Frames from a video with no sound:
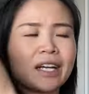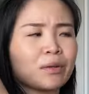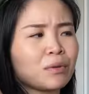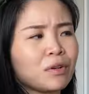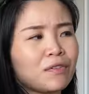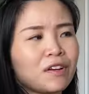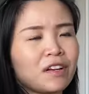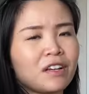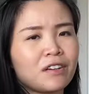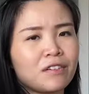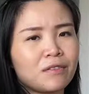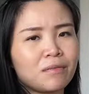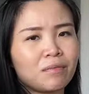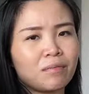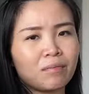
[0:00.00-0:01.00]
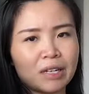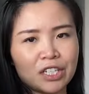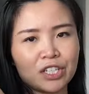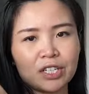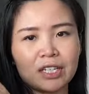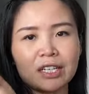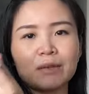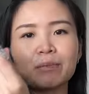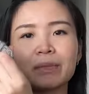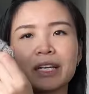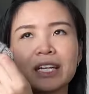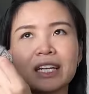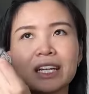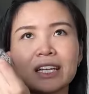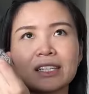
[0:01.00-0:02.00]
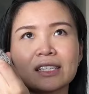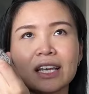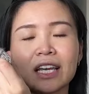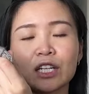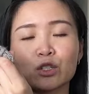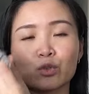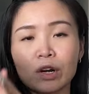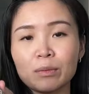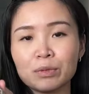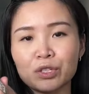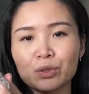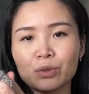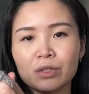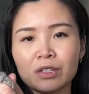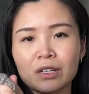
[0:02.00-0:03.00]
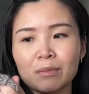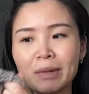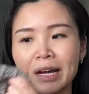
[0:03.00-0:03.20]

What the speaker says: I don't know if I mentioned it, but it is a drop shoulder